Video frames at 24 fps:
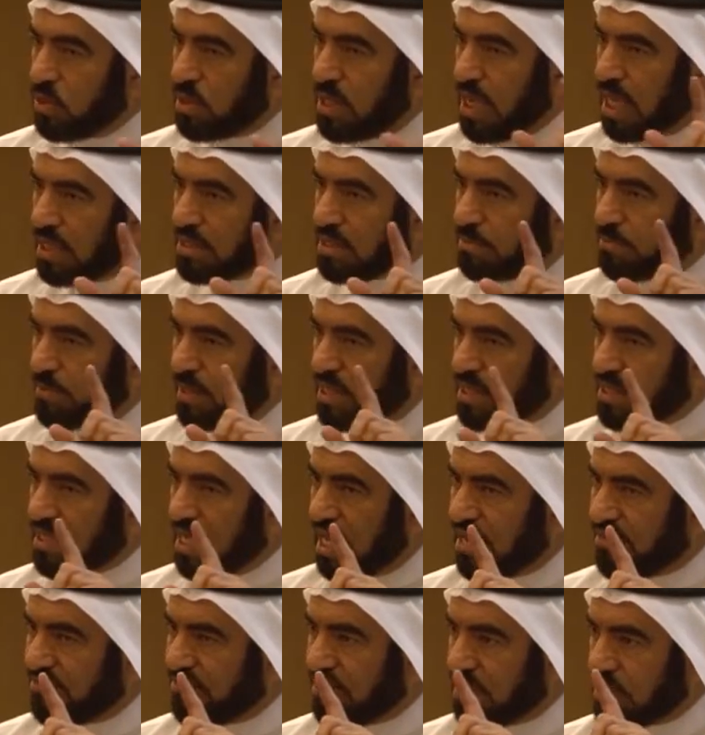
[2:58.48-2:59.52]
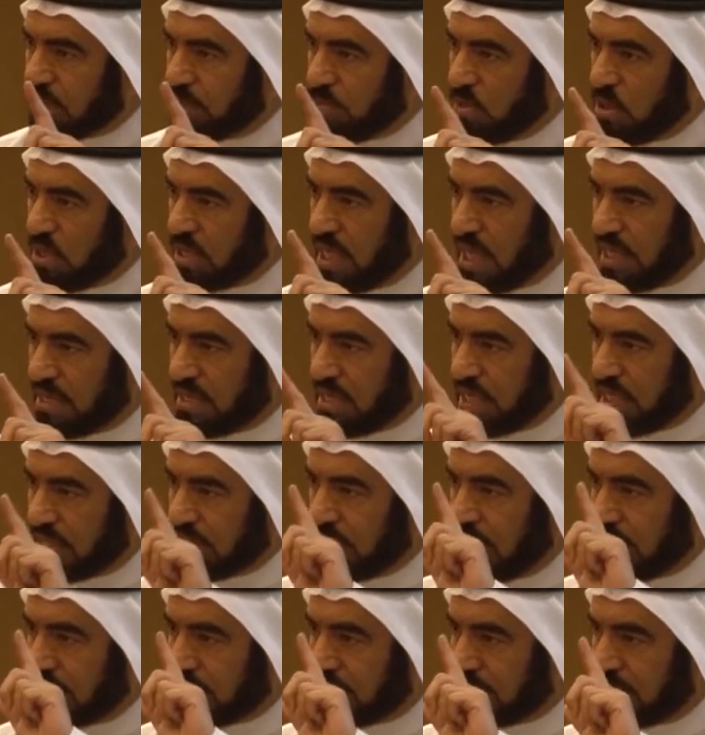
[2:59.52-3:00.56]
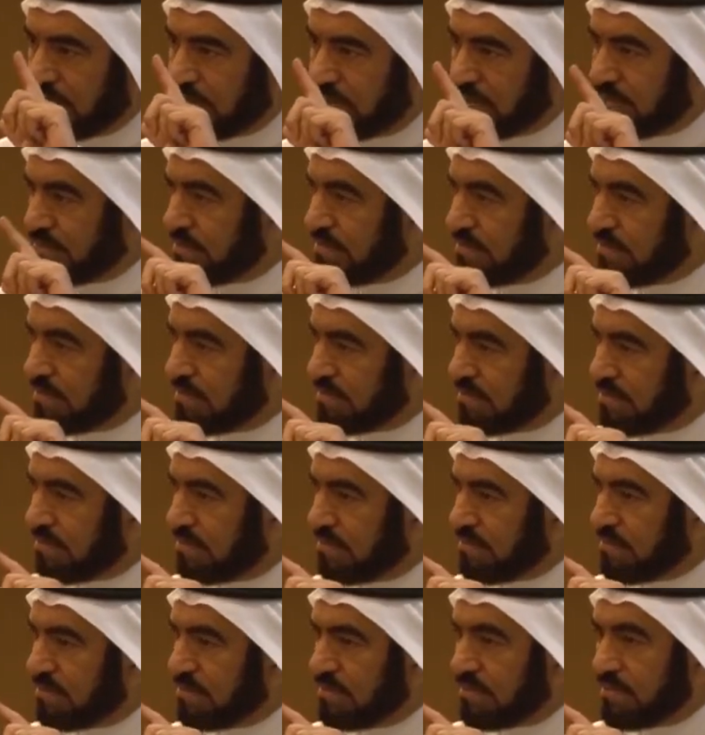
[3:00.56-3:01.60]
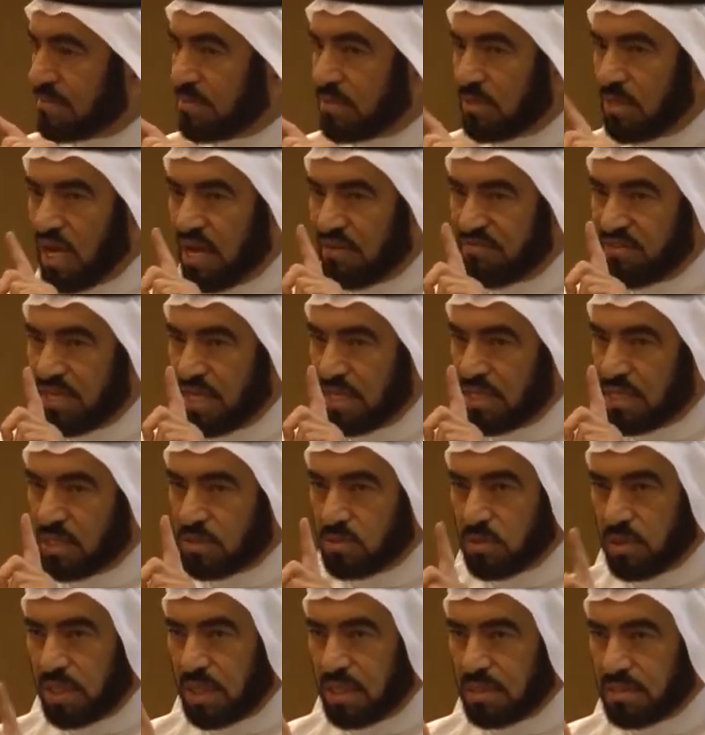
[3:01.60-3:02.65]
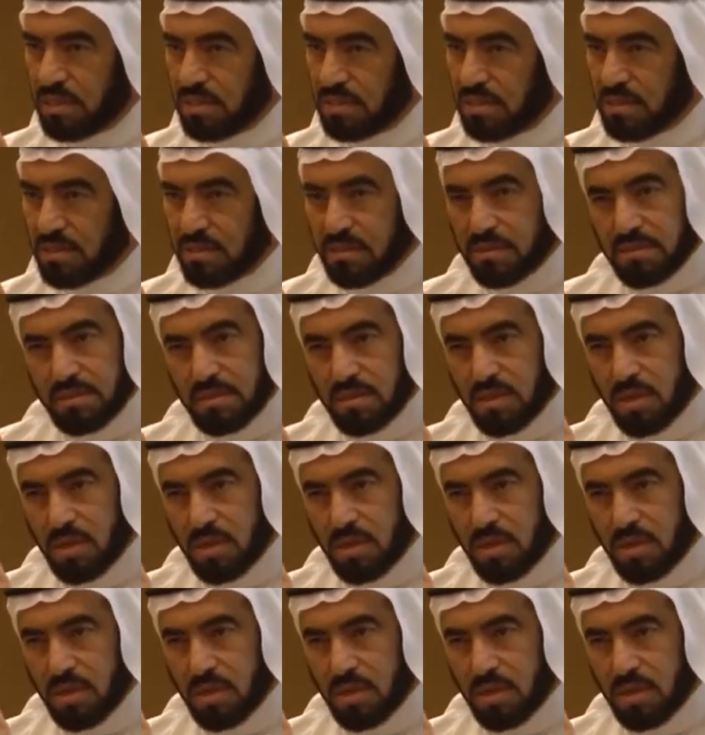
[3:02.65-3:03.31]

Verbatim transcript: do not preserve it more than three days. You have either to eat it